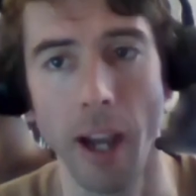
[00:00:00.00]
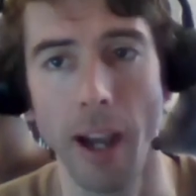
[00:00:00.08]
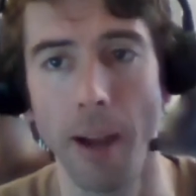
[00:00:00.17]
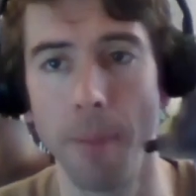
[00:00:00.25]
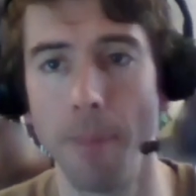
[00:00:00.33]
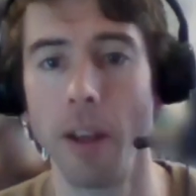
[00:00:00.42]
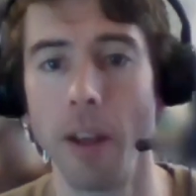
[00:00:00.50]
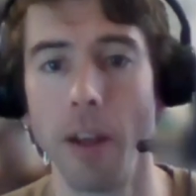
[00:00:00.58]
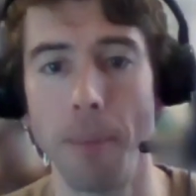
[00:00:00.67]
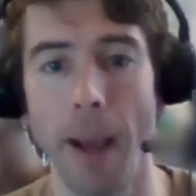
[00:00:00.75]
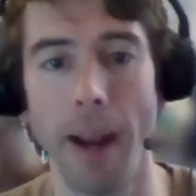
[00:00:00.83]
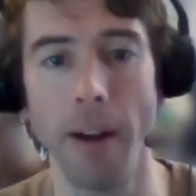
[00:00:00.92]
Um,
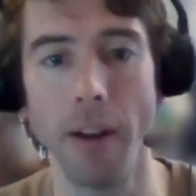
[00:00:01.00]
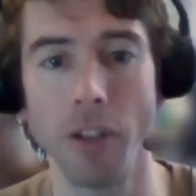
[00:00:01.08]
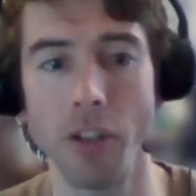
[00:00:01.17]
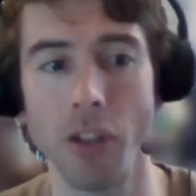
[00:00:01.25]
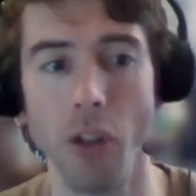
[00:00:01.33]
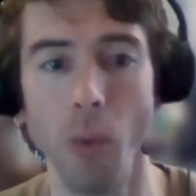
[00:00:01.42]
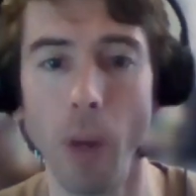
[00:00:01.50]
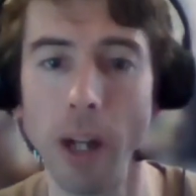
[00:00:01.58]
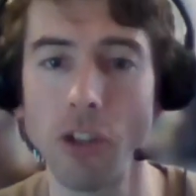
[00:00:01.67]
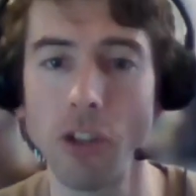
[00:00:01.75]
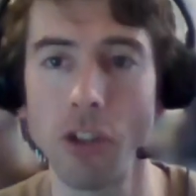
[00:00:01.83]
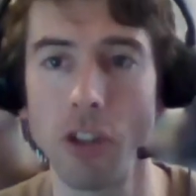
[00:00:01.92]
parents who
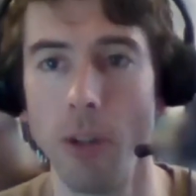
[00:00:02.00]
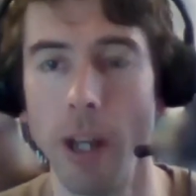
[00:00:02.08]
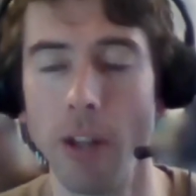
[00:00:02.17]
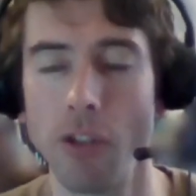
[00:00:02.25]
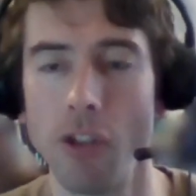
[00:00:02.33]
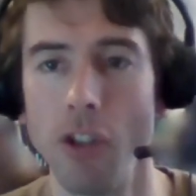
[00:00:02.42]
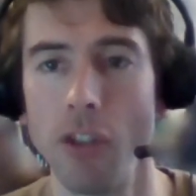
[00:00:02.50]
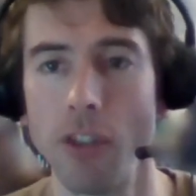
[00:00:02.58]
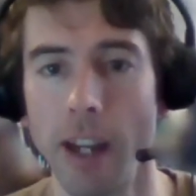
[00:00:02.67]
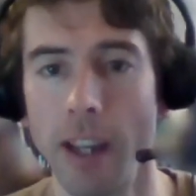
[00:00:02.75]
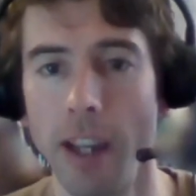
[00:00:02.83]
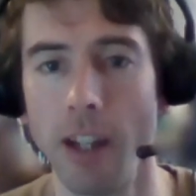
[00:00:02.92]
wish to introduce
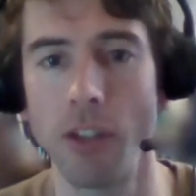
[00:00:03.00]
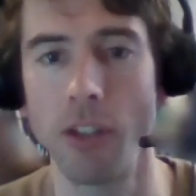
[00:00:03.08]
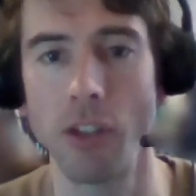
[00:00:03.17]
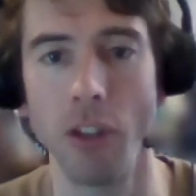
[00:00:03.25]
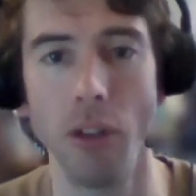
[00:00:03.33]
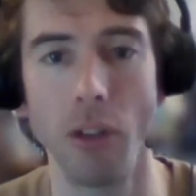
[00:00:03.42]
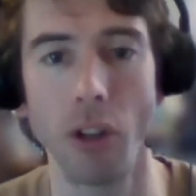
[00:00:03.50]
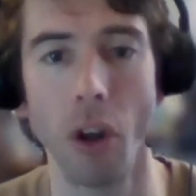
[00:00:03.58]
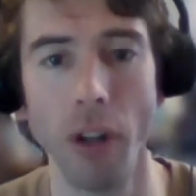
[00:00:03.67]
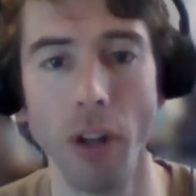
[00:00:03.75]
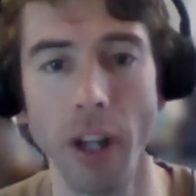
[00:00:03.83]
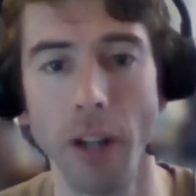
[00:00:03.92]
their kids to
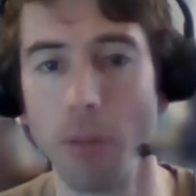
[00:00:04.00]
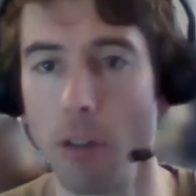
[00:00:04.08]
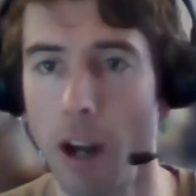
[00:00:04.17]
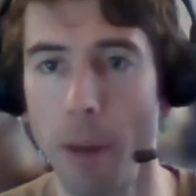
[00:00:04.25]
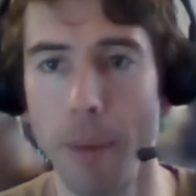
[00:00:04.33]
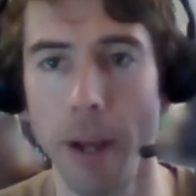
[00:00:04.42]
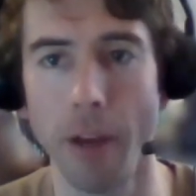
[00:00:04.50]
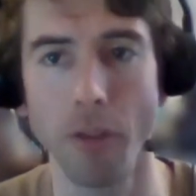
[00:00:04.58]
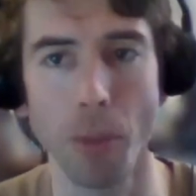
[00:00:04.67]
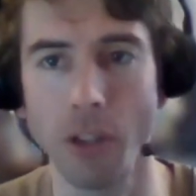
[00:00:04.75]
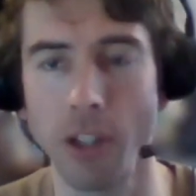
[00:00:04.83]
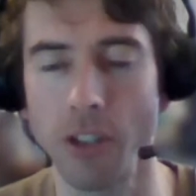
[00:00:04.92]
coding, programming, and
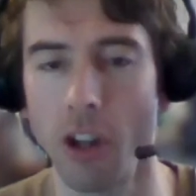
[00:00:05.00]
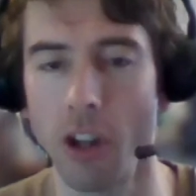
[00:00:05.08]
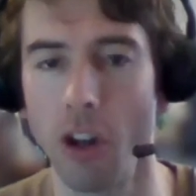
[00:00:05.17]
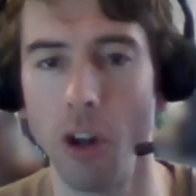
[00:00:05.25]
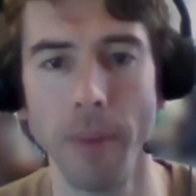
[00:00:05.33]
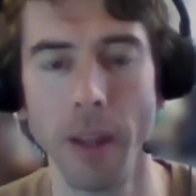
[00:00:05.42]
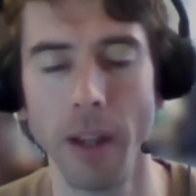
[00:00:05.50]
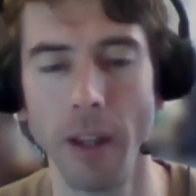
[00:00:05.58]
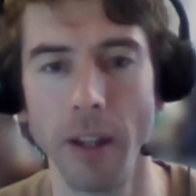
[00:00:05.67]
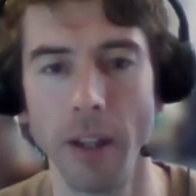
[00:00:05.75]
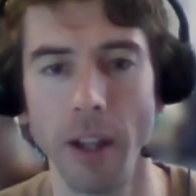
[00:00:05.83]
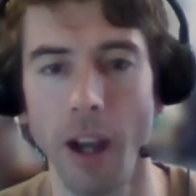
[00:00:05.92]
robotics at home
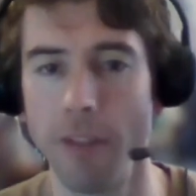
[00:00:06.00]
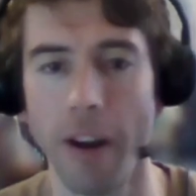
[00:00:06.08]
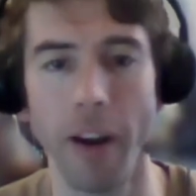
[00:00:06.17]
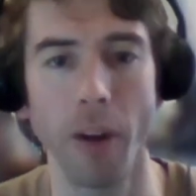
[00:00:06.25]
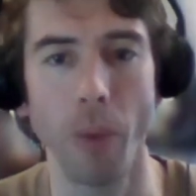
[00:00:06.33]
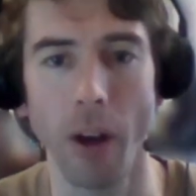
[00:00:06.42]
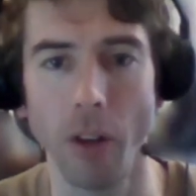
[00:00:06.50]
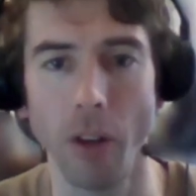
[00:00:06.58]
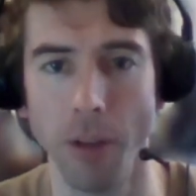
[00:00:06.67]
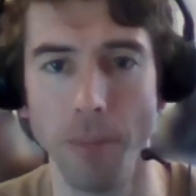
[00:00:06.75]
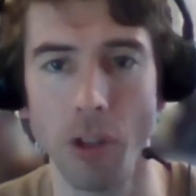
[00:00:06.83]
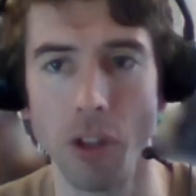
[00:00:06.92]
are very
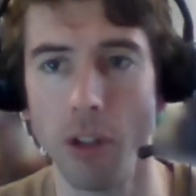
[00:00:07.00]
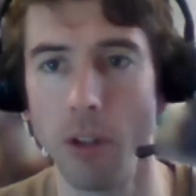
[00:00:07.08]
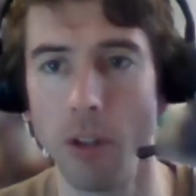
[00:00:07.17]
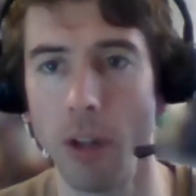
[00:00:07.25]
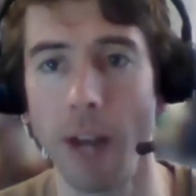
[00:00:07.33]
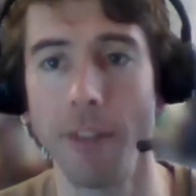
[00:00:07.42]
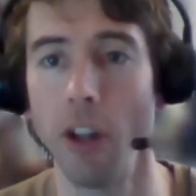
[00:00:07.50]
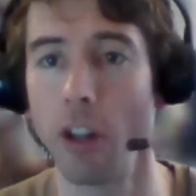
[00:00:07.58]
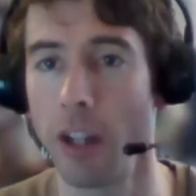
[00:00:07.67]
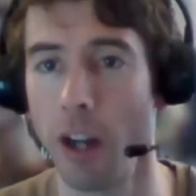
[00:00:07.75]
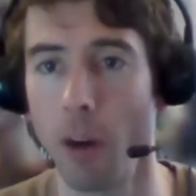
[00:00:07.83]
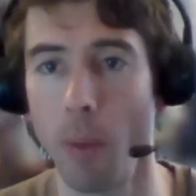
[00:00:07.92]
welcome to have a
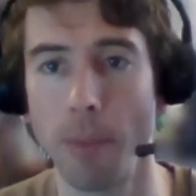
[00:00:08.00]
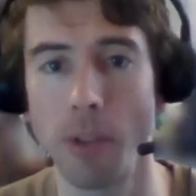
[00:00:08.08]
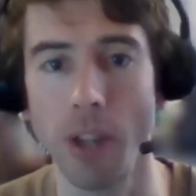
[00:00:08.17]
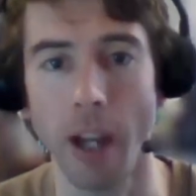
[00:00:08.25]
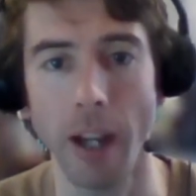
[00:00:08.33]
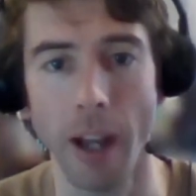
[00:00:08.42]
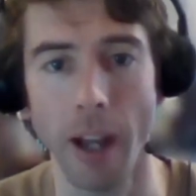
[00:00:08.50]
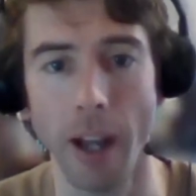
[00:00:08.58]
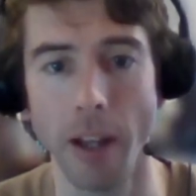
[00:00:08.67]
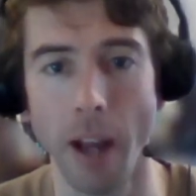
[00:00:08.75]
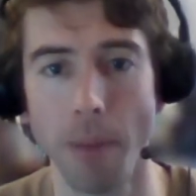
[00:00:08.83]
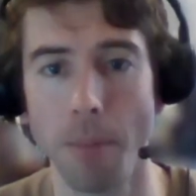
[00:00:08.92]
look at our website
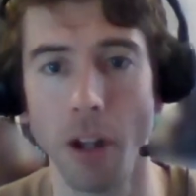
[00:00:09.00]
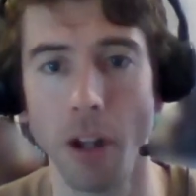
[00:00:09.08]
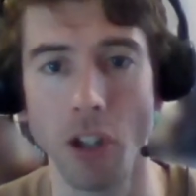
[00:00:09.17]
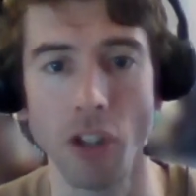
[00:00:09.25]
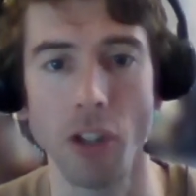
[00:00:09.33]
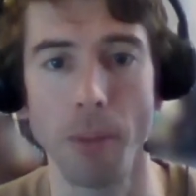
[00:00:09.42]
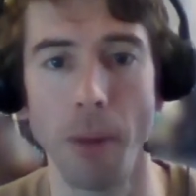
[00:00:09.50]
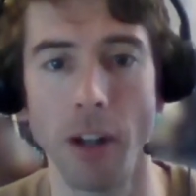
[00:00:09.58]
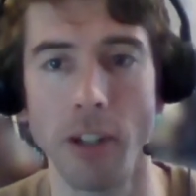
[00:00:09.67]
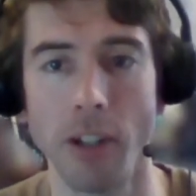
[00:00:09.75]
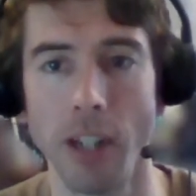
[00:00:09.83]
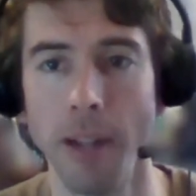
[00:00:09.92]
and, and purchase a
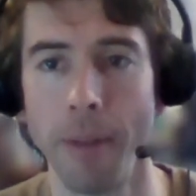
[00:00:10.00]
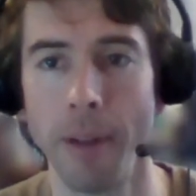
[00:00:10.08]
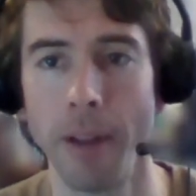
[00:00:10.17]
Marty.